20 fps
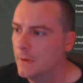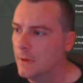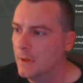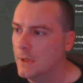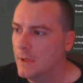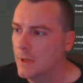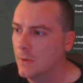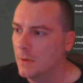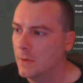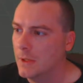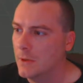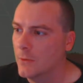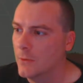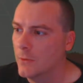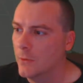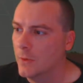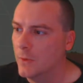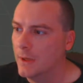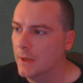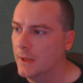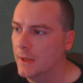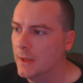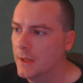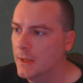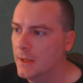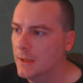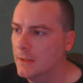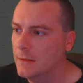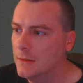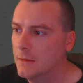Now click on the rig
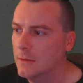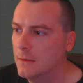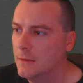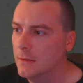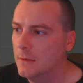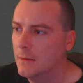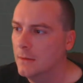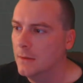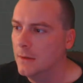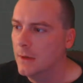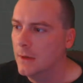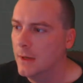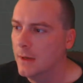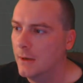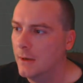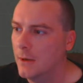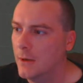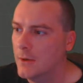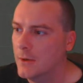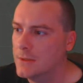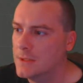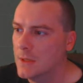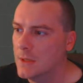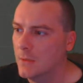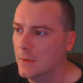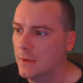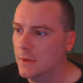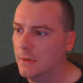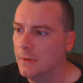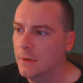again and close that
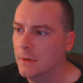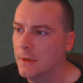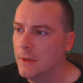one.